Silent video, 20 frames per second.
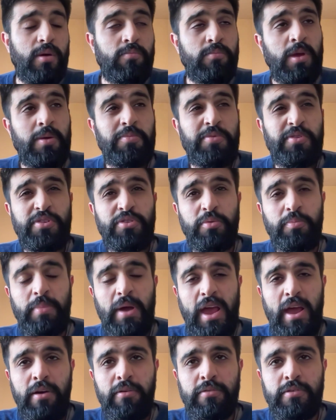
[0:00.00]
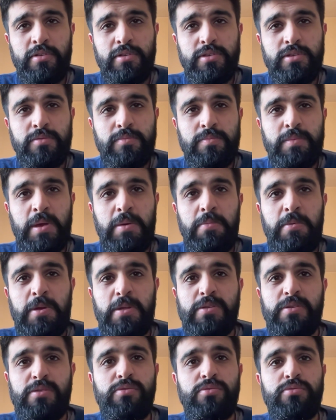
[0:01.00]
Maybe it's your parents, maybe
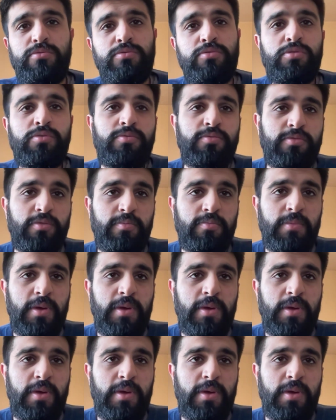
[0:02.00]
it's your children,